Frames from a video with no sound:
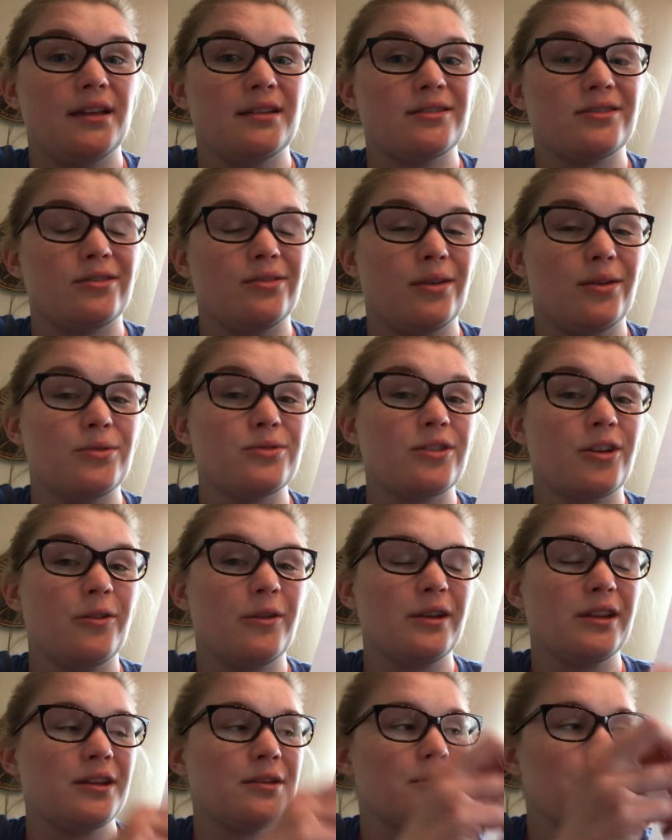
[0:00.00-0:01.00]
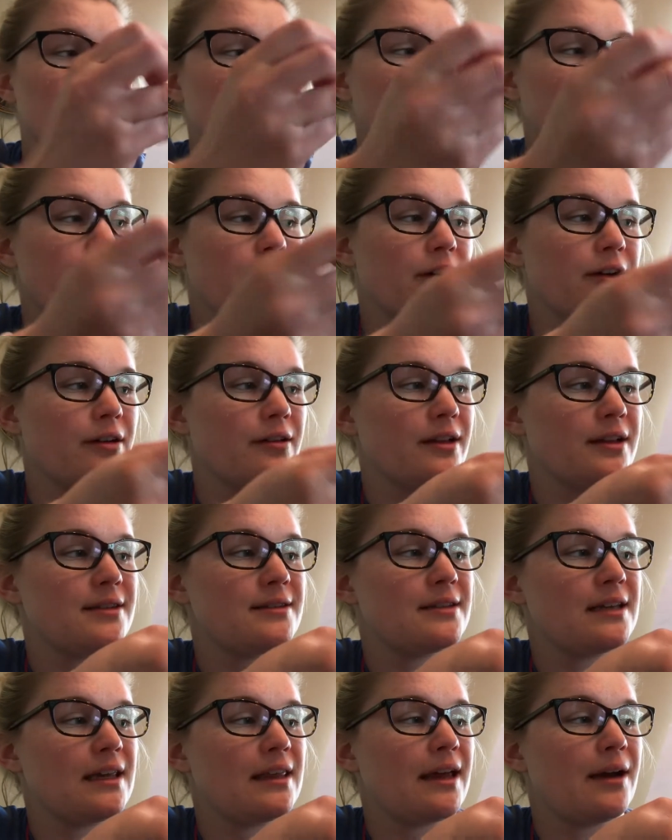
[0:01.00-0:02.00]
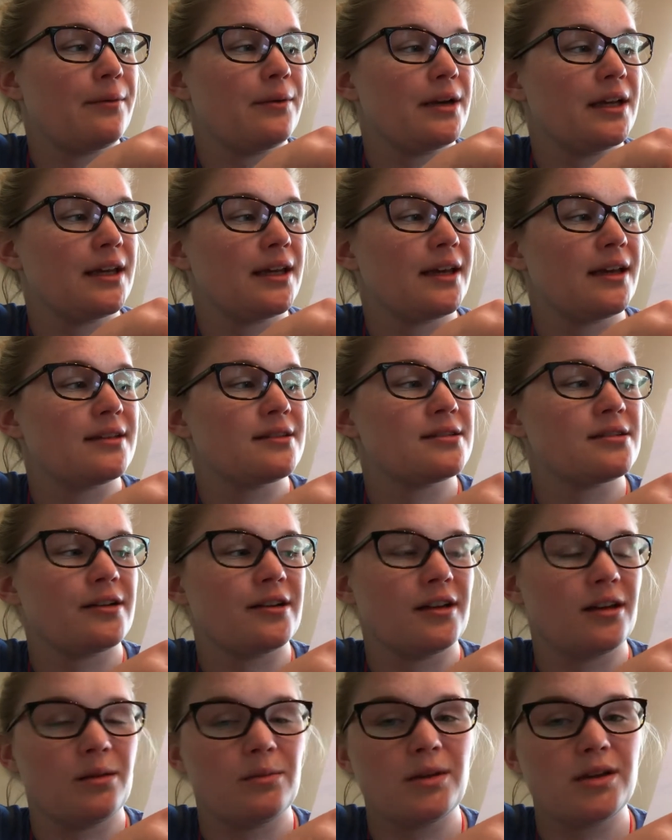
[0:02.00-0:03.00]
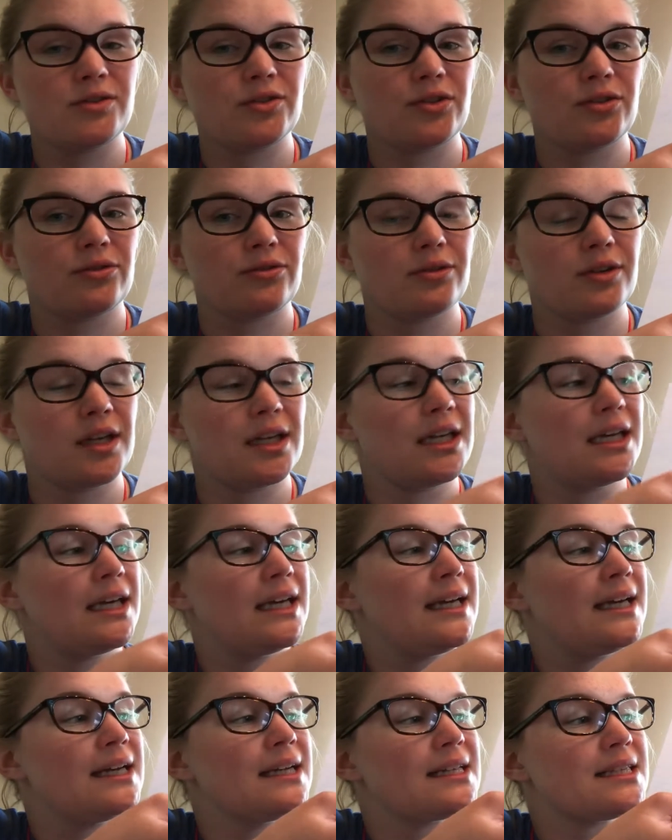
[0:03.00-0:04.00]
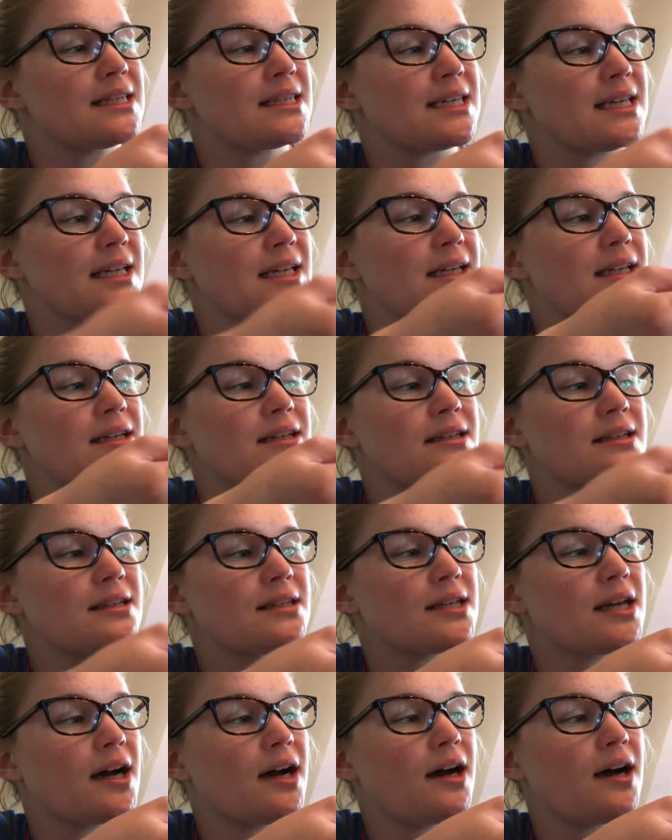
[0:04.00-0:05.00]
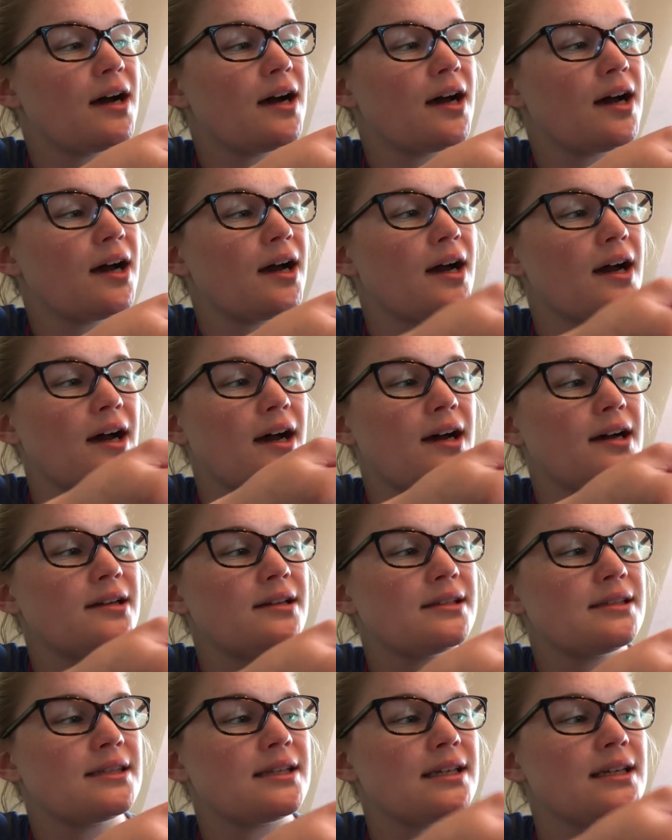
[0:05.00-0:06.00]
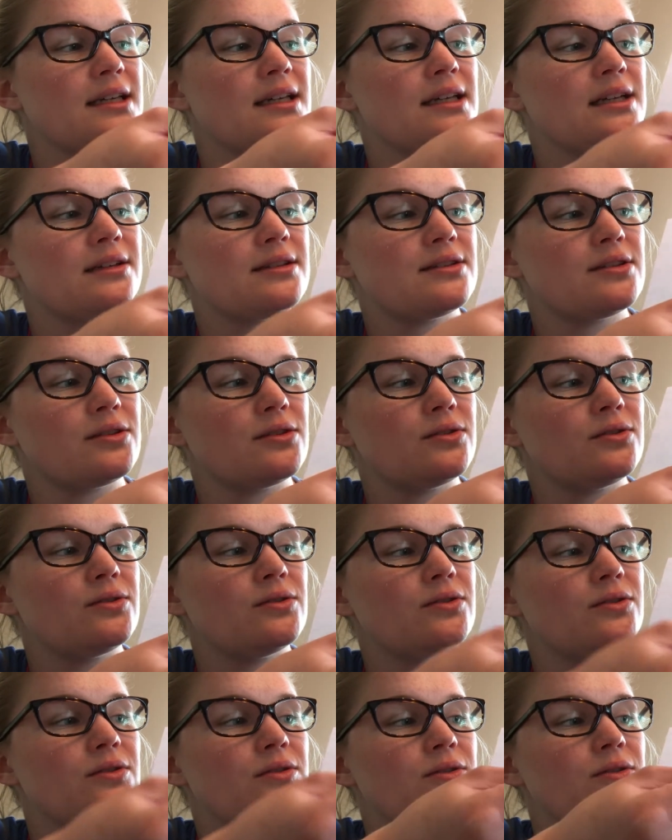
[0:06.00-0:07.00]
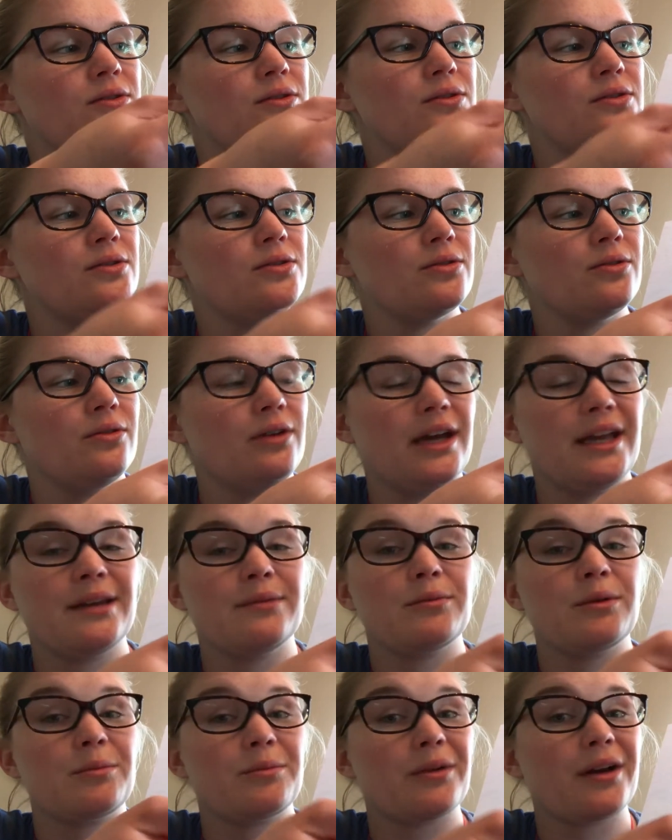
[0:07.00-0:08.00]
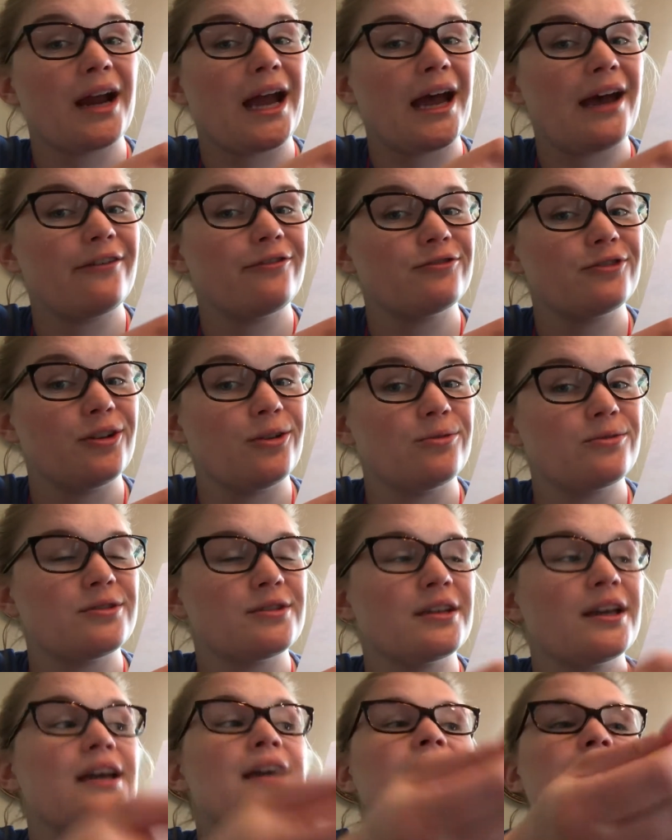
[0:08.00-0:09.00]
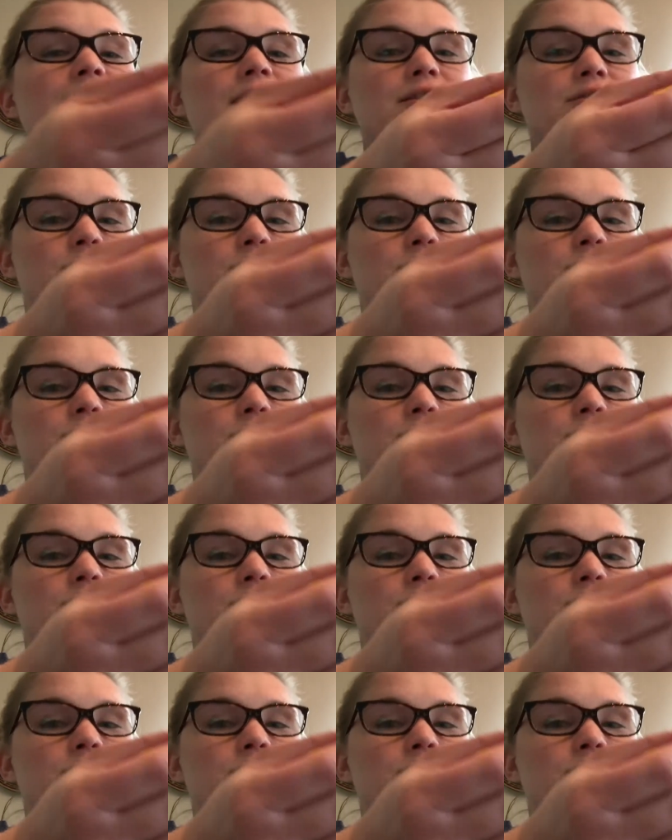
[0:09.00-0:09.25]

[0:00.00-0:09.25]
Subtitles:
so those go a little quicker. Let's say that one again, starting in measure 3. T, ta, T, 2. And remember, half notes get